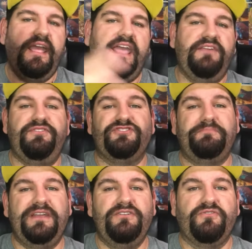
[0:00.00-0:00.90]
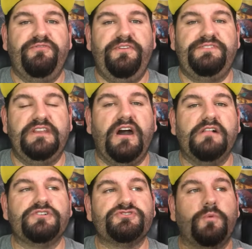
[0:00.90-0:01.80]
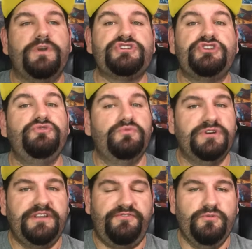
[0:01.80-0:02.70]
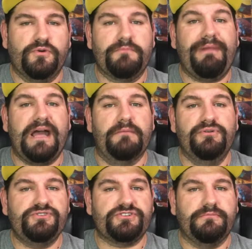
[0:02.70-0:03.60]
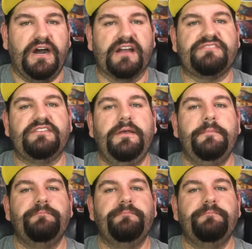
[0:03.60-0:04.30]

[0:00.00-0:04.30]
And if you spend over $50, which you would if you were to buy a booster box,